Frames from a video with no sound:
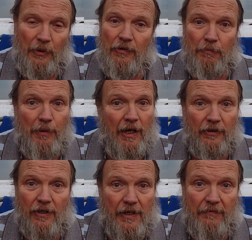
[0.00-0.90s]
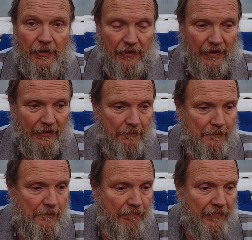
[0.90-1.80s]
we use butter on everything
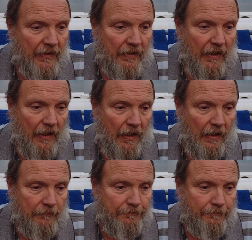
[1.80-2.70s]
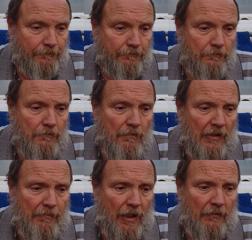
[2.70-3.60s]
uh,
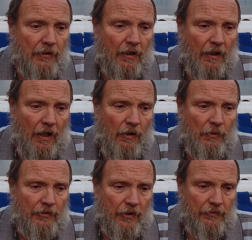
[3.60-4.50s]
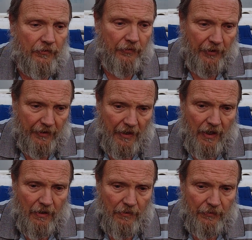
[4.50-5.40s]
but along with those three
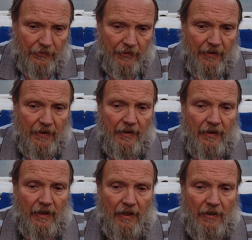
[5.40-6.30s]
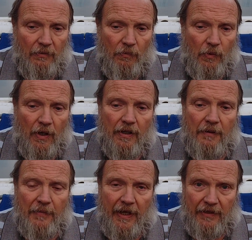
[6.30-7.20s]
does uh, one
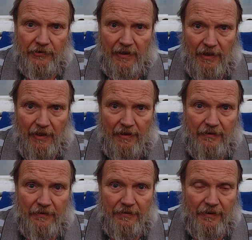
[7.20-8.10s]
of them has a kid